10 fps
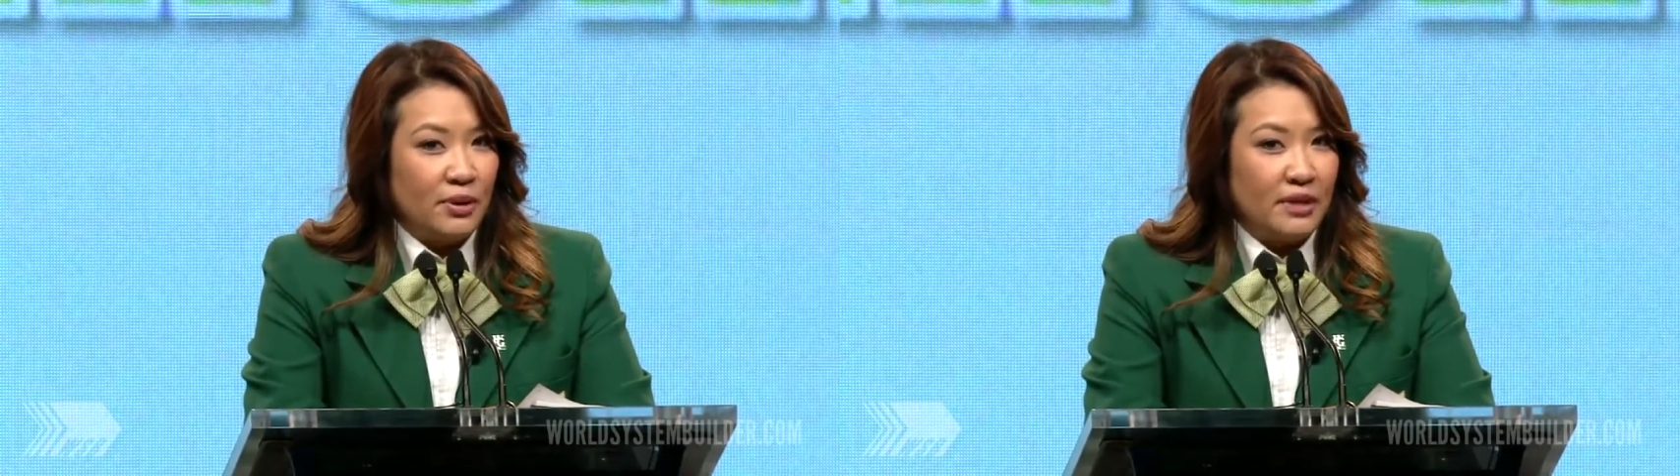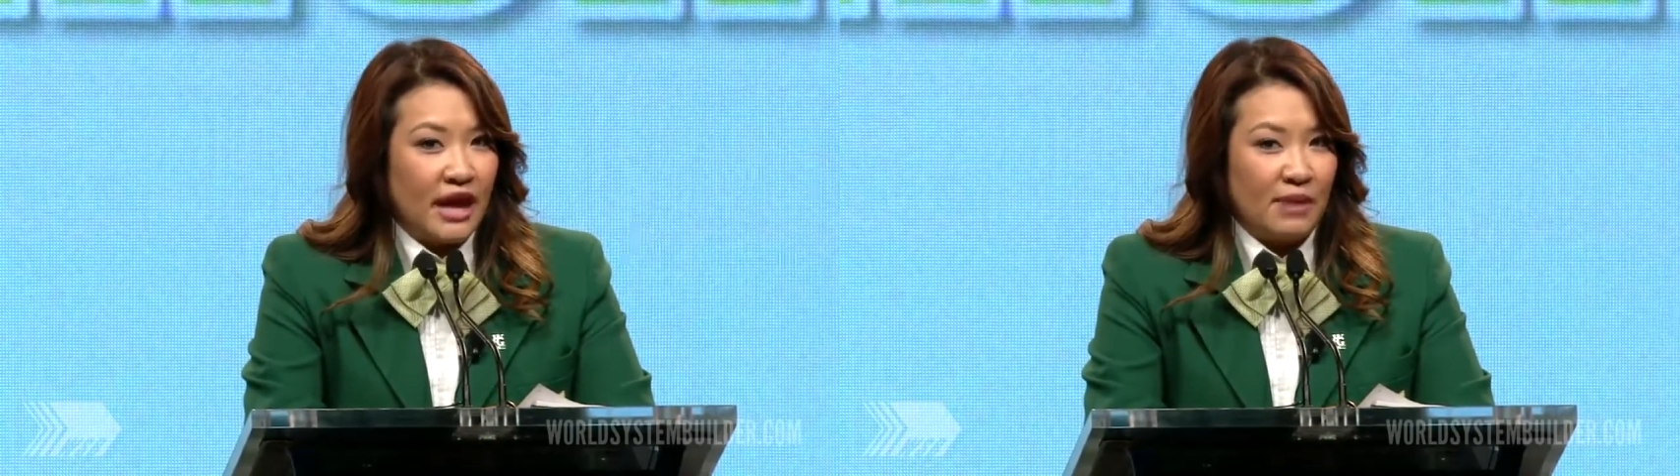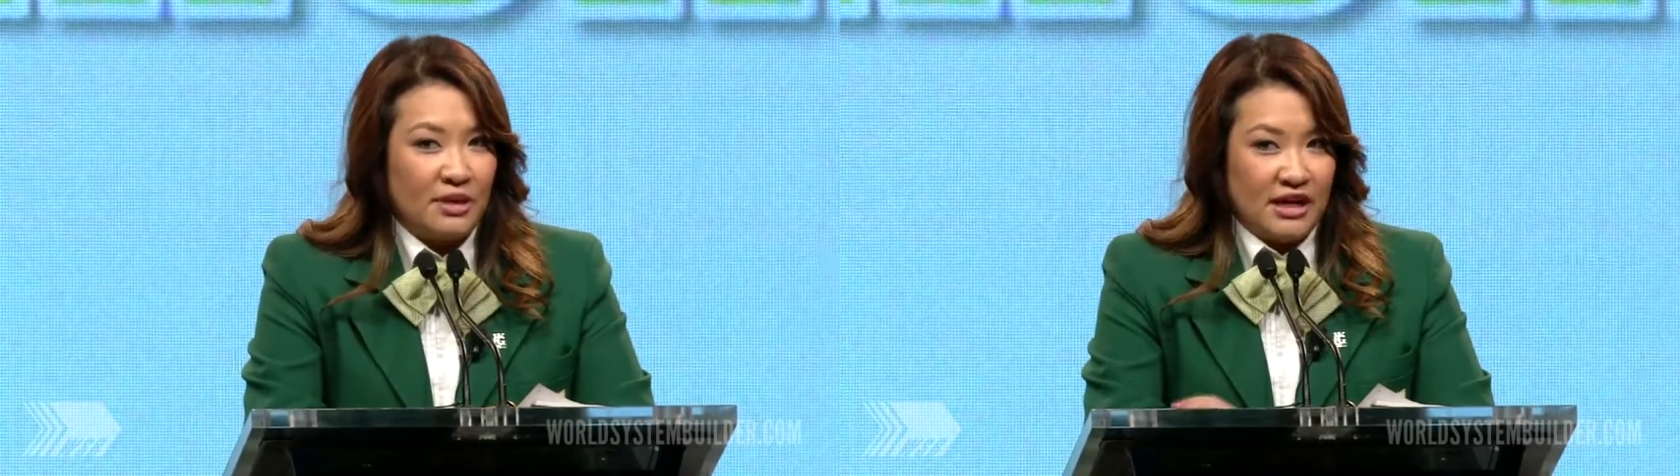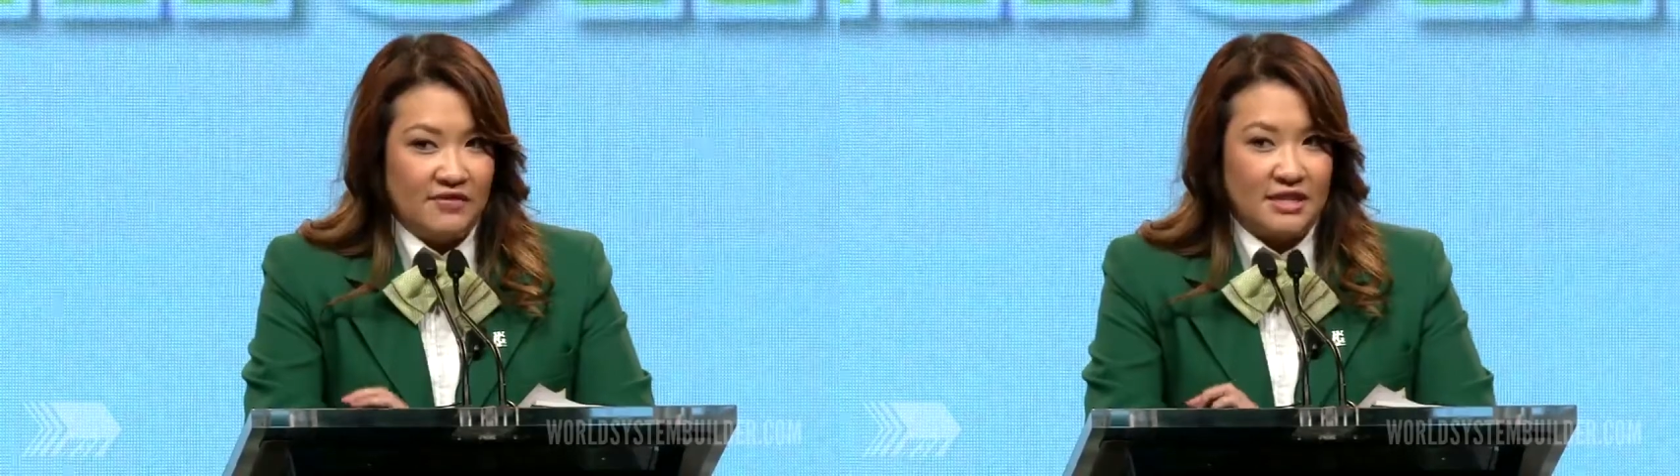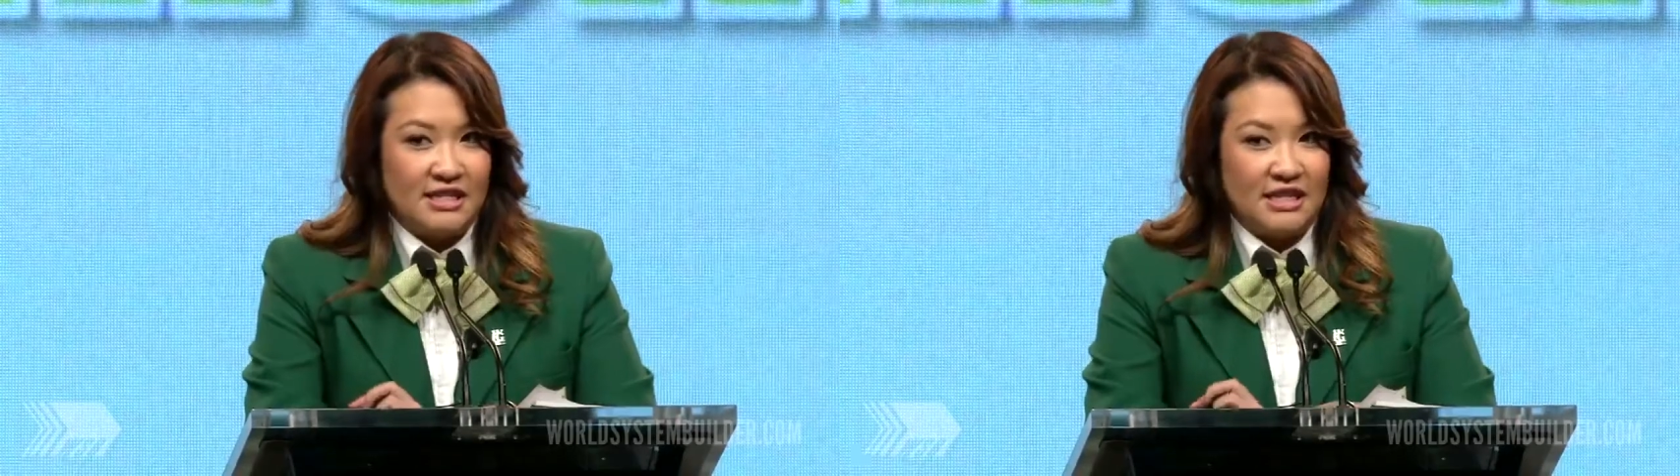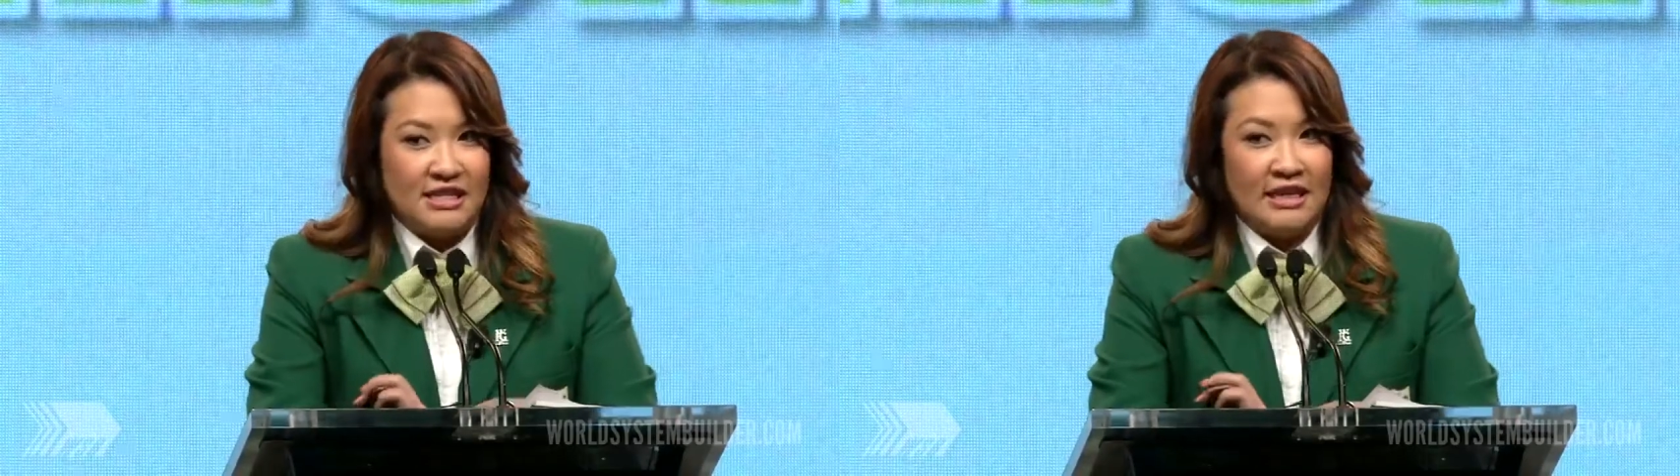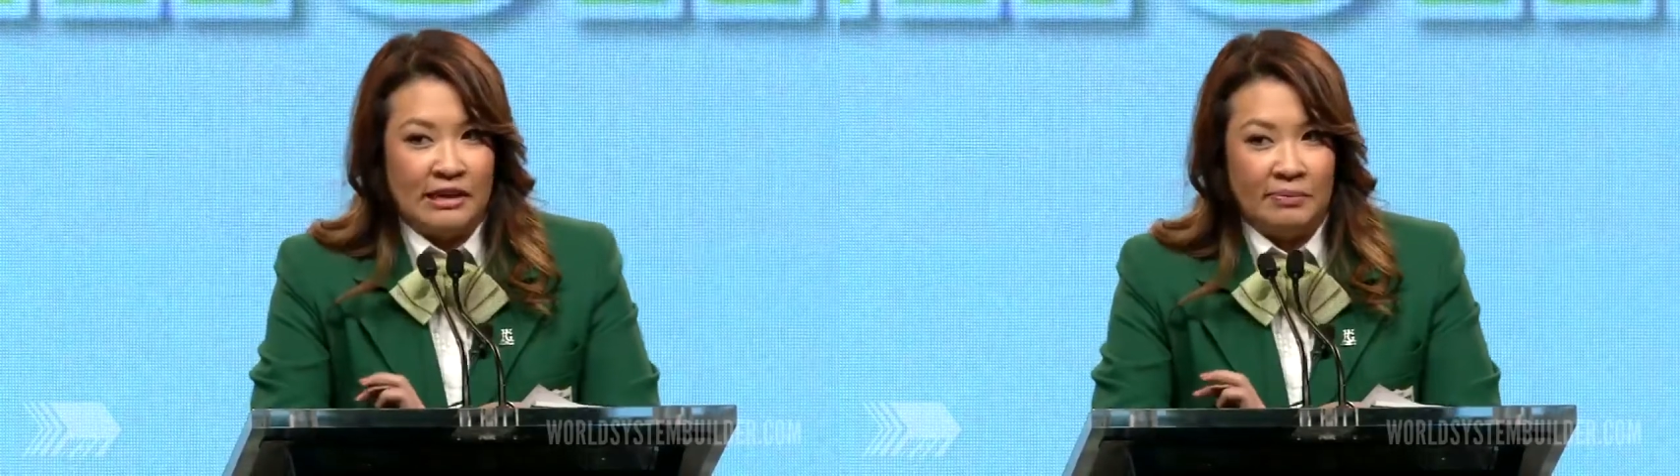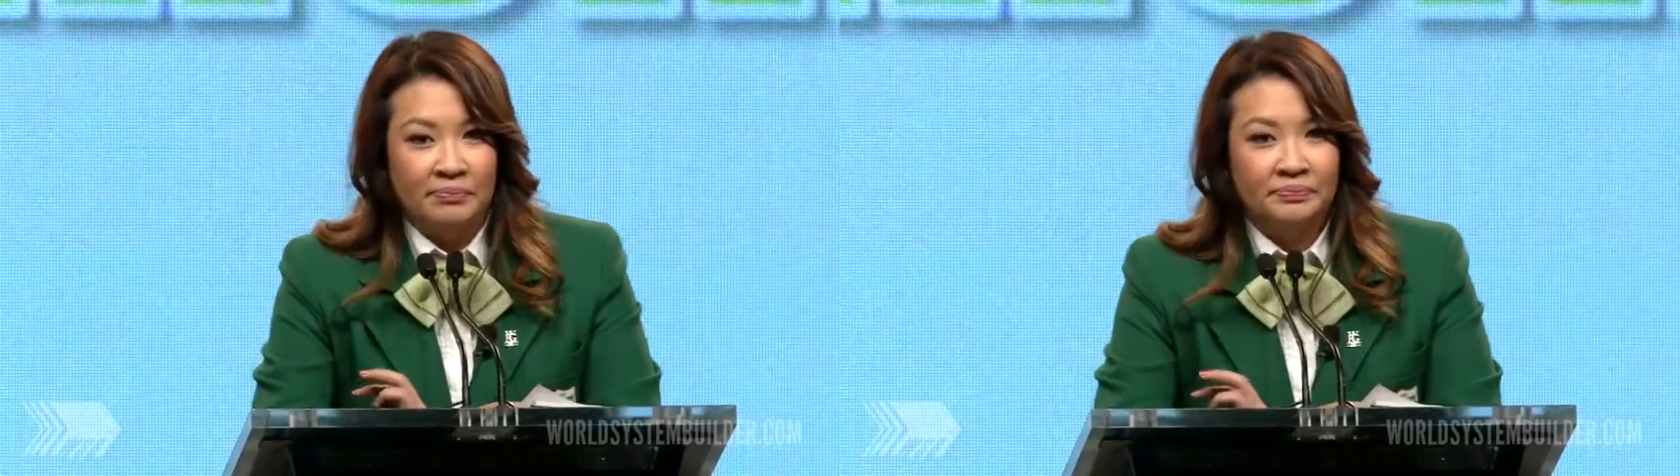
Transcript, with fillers: became an EVC team.